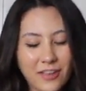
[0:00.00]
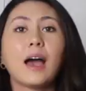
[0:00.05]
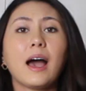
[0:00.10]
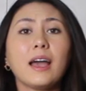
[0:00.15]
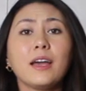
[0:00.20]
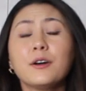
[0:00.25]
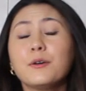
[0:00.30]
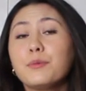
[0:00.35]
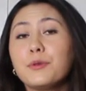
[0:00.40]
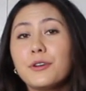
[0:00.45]
I
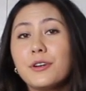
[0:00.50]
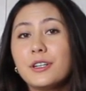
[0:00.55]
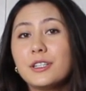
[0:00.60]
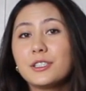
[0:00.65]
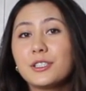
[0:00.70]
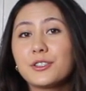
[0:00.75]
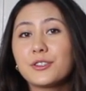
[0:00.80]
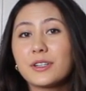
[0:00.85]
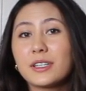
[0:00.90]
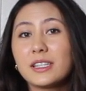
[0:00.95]
hope you all
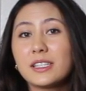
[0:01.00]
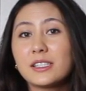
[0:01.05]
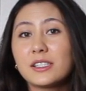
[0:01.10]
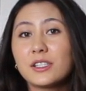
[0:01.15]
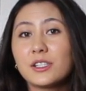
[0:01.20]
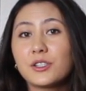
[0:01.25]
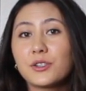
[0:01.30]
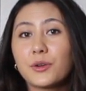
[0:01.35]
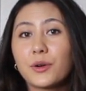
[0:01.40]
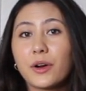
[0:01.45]
enjoyed this
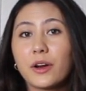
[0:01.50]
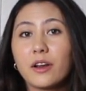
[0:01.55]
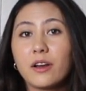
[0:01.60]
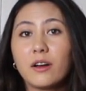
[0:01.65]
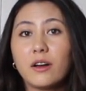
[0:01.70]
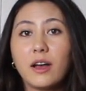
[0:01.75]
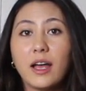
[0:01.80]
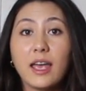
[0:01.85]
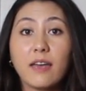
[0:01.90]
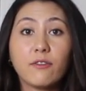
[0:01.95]

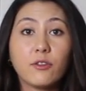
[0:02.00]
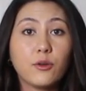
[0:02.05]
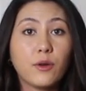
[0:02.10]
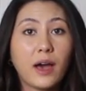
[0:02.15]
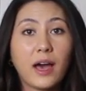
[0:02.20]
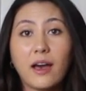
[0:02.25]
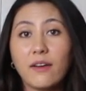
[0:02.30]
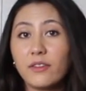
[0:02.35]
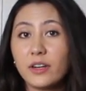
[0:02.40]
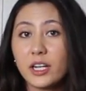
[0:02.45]
tutorial. If you
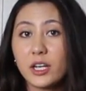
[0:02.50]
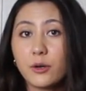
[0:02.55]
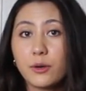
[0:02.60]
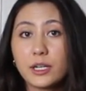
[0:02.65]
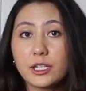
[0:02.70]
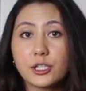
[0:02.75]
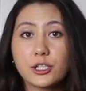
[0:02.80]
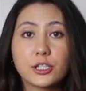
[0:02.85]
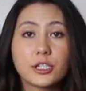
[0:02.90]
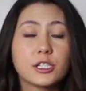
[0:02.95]
have any
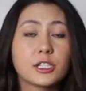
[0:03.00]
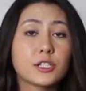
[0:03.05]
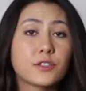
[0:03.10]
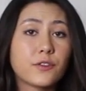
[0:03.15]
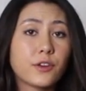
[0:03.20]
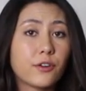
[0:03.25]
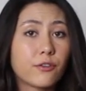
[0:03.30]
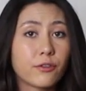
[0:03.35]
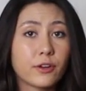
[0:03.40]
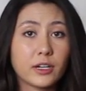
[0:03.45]
questions,
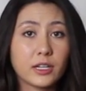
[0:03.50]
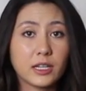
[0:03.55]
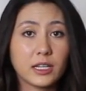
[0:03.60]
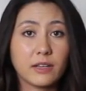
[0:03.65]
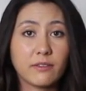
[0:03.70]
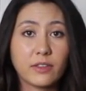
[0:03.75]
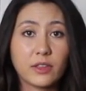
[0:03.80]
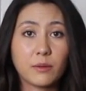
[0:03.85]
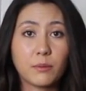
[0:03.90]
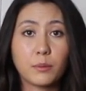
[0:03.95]
feel free to
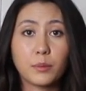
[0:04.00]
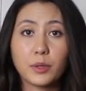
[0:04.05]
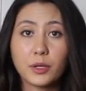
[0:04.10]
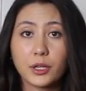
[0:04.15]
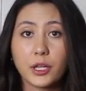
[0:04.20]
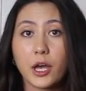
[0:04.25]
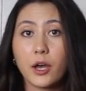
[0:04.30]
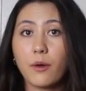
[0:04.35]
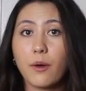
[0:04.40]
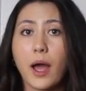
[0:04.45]
leave them
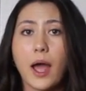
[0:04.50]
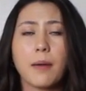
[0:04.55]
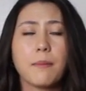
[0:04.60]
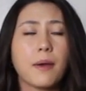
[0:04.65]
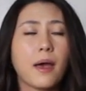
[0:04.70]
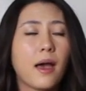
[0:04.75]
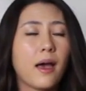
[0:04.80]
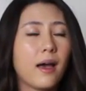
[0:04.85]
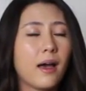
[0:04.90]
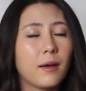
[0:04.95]
below. I'm
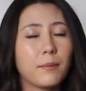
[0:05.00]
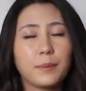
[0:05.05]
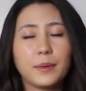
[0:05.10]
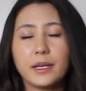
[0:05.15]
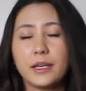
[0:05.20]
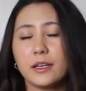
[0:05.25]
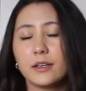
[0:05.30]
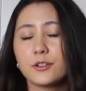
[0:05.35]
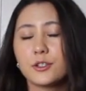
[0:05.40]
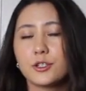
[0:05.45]

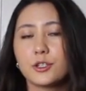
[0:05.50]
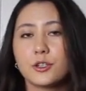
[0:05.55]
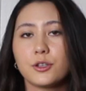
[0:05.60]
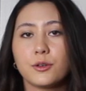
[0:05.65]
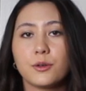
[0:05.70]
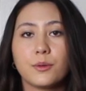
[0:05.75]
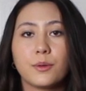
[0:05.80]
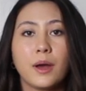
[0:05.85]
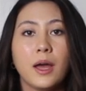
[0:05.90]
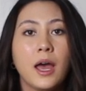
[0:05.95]
happy
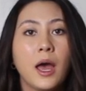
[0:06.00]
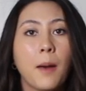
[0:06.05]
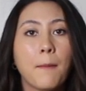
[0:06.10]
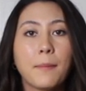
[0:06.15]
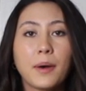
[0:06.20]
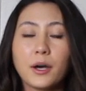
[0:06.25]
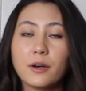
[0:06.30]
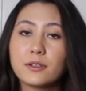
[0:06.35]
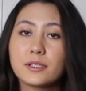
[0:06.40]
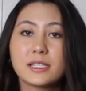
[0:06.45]
to
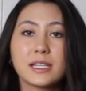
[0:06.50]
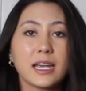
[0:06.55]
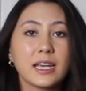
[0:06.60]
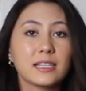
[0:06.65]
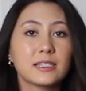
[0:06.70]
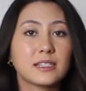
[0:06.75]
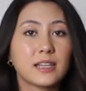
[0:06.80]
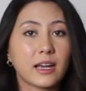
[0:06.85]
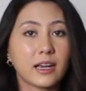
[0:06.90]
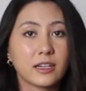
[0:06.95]
post
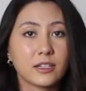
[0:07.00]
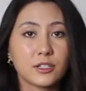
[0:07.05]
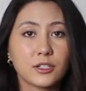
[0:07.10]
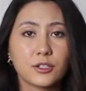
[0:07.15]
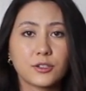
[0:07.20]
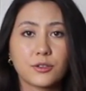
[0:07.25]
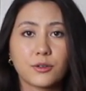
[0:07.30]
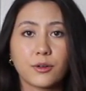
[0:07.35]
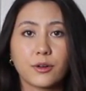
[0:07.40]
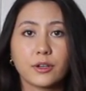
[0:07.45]
a second
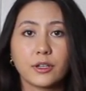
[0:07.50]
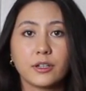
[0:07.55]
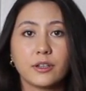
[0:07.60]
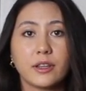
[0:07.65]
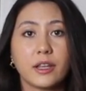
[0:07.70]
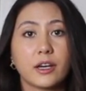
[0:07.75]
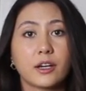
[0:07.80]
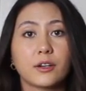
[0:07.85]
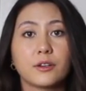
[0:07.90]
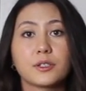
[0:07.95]
tutorial
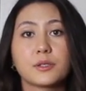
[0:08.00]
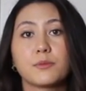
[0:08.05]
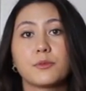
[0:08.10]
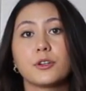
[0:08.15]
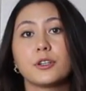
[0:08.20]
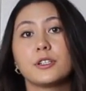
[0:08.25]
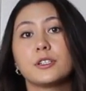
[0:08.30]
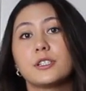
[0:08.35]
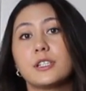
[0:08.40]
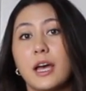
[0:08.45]
that goes more
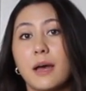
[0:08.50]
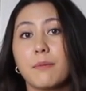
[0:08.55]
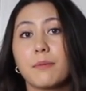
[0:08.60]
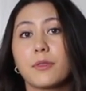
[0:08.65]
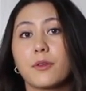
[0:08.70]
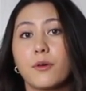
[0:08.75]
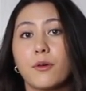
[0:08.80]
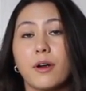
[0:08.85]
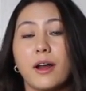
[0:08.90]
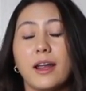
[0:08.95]
in
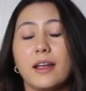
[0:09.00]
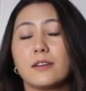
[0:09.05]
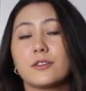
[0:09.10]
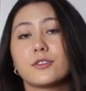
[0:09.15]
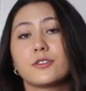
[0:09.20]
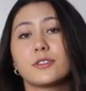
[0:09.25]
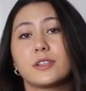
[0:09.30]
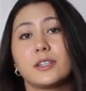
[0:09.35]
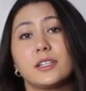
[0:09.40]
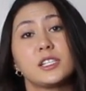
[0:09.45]
depth or
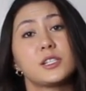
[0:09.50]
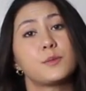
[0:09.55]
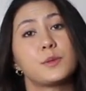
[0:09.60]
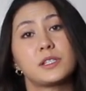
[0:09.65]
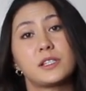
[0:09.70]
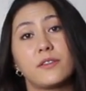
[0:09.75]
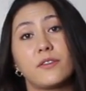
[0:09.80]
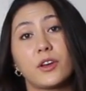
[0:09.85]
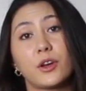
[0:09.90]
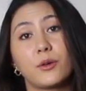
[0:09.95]
answers any
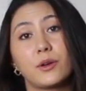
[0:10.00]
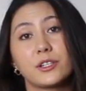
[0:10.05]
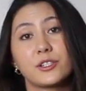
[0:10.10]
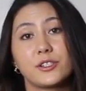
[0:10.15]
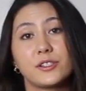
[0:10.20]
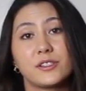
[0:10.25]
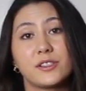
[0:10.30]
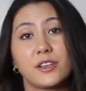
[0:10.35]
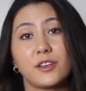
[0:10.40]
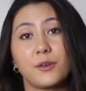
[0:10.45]
specific
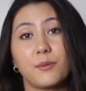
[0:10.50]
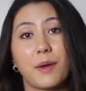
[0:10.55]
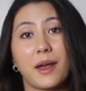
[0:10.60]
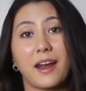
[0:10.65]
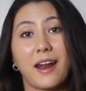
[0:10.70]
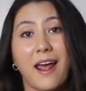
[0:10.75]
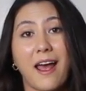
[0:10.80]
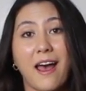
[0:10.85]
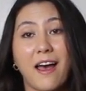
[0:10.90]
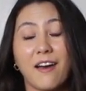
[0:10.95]
questions that you might
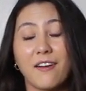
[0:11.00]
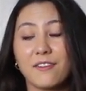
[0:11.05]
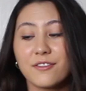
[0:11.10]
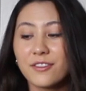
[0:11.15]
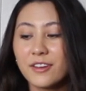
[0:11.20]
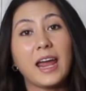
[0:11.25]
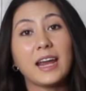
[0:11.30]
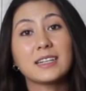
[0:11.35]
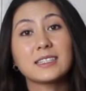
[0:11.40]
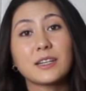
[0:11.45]
have.
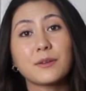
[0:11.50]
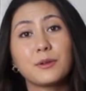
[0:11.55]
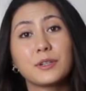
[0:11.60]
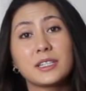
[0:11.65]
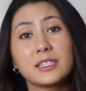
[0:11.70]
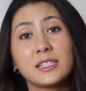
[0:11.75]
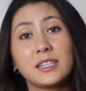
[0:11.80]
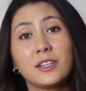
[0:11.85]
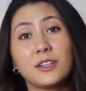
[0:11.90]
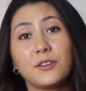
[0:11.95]
And I will
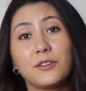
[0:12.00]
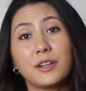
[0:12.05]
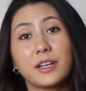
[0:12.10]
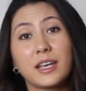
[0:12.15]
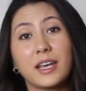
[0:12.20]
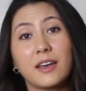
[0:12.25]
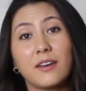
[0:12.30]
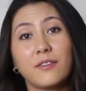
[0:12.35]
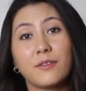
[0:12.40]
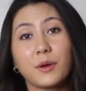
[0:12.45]
continue to
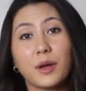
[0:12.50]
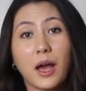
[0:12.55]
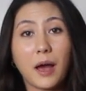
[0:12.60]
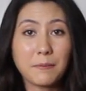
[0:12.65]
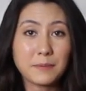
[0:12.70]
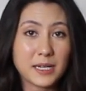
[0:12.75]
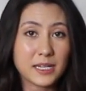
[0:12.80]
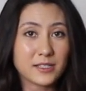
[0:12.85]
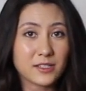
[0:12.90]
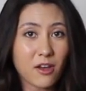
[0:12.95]
give
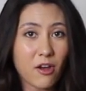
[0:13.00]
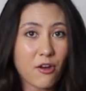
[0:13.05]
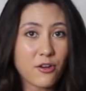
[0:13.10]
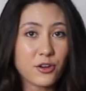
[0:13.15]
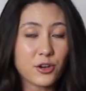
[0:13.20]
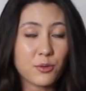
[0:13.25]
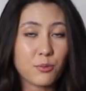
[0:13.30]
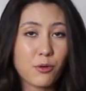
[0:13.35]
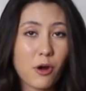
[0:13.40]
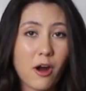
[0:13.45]
updates on
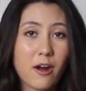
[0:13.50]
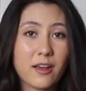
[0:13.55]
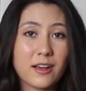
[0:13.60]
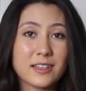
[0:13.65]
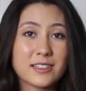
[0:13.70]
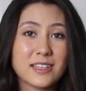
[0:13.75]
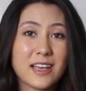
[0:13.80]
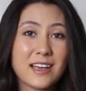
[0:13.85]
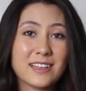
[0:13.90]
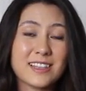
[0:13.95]
new
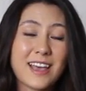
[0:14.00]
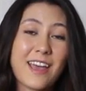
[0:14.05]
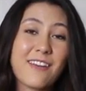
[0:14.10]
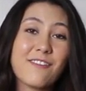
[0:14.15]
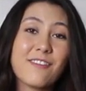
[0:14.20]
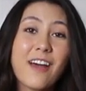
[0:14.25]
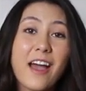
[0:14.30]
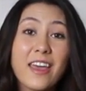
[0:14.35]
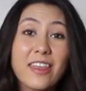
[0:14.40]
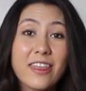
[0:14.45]
products as I
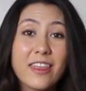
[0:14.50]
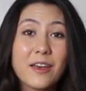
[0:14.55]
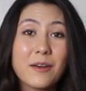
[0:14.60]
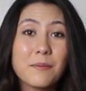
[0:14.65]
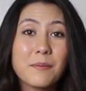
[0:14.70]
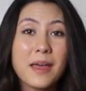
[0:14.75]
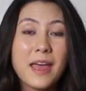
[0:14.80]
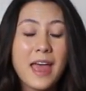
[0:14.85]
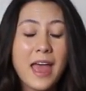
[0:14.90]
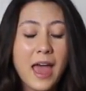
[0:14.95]
find
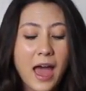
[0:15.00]
them.